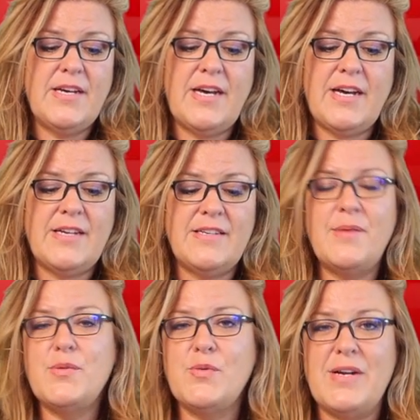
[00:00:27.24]
Uh,
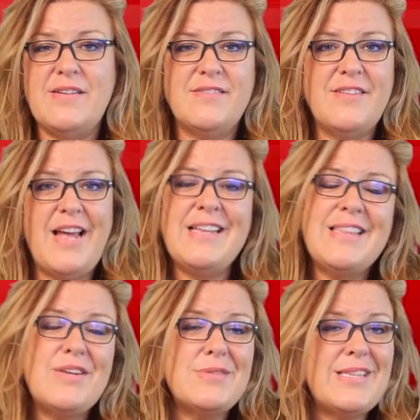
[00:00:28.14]
number one,
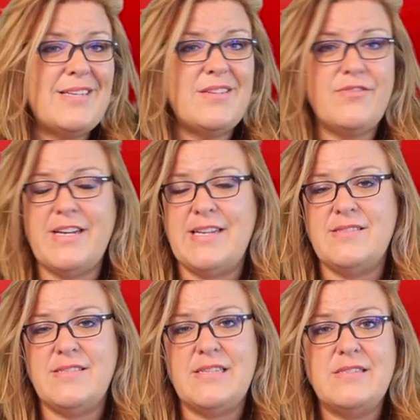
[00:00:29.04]
anything related to
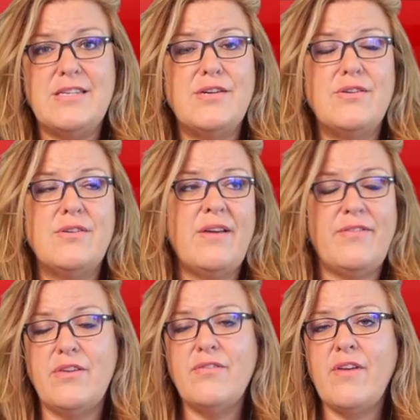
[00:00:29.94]
financing. So if
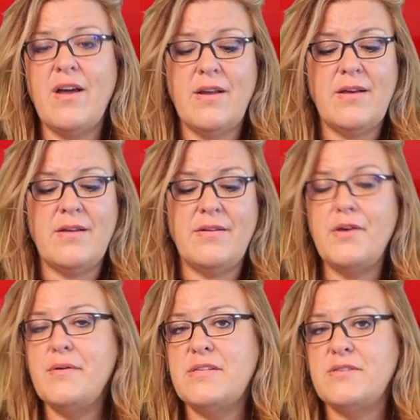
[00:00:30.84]
you've got a
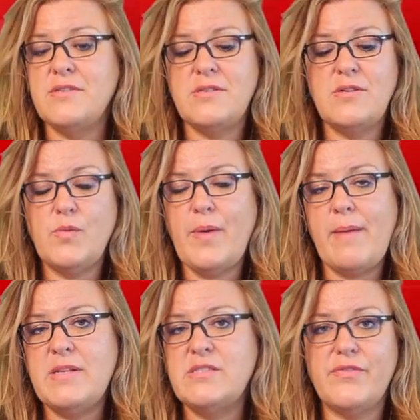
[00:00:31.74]
no interest, no
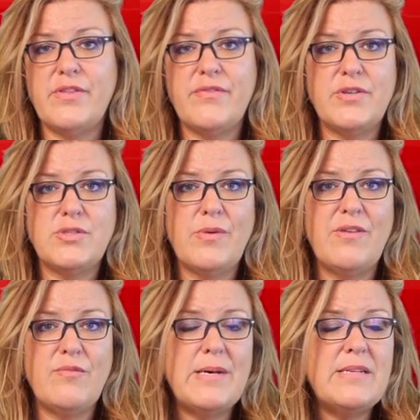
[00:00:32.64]
payments for the first
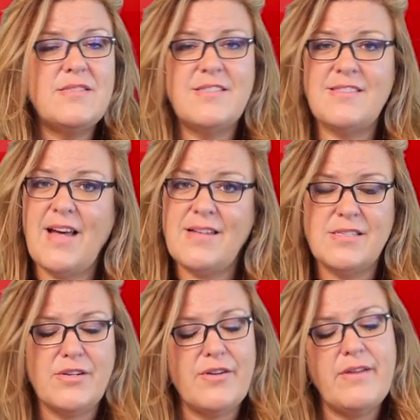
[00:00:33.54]
12 months,
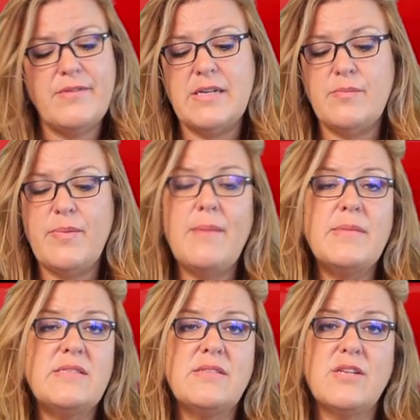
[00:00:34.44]
that's a great one.
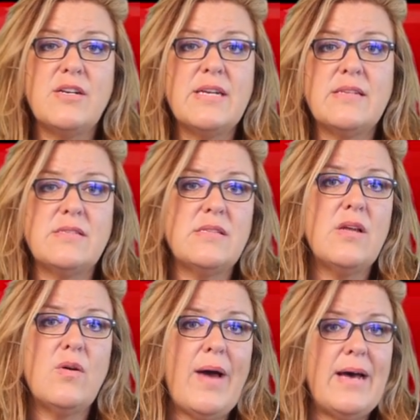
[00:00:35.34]
Payments starting as
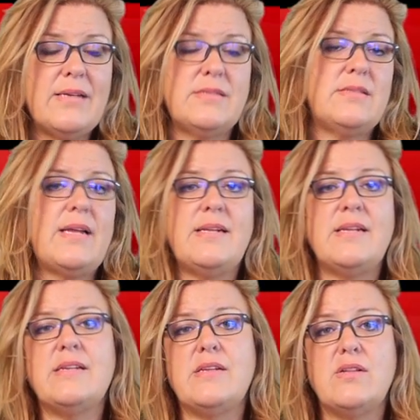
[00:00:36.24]
low as
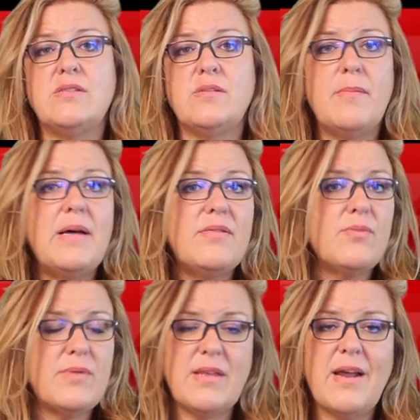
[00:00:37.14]
$99 a
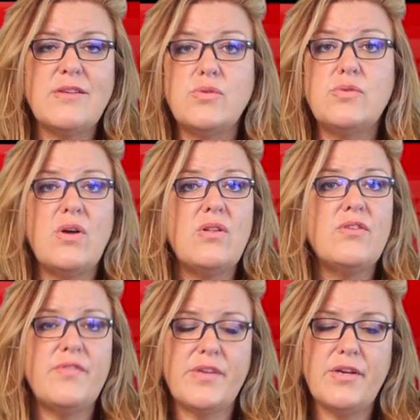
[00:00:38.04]
month with an actual dollar
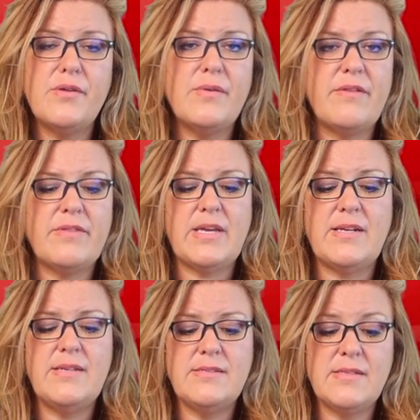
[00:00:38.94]
figure, whatever that
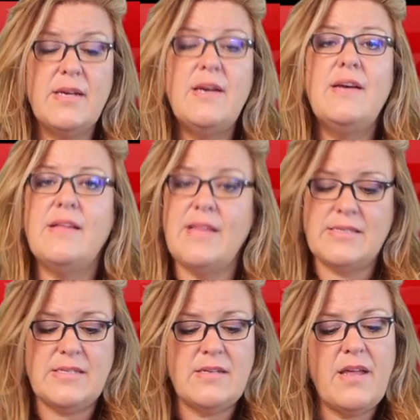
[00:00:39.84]
is,
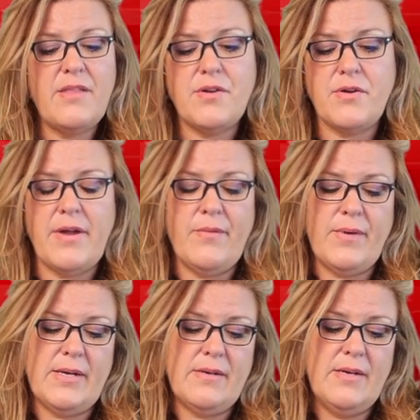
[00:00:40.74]
that's another great
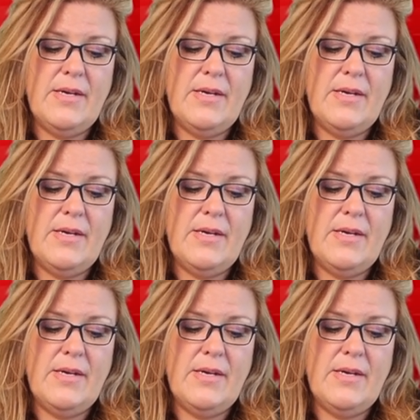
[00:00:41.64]
one.